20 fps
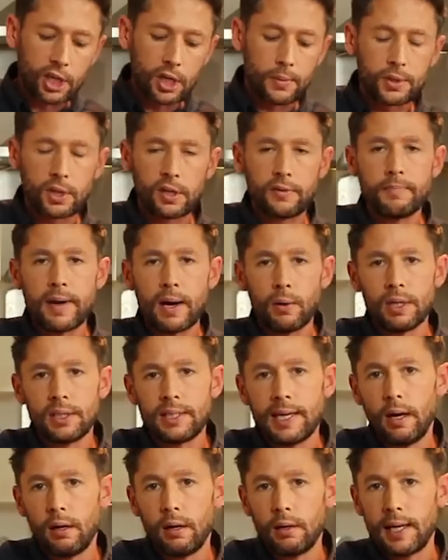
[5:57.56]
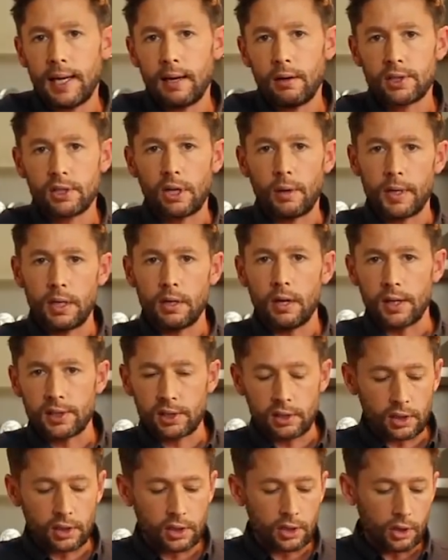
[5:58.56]
cube should have melted down now, so it'll be
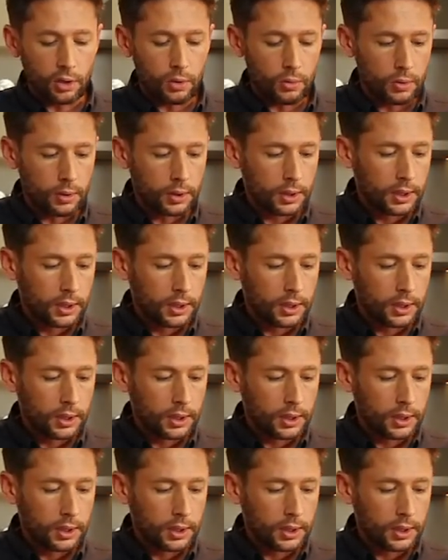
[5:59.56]
nice and cool.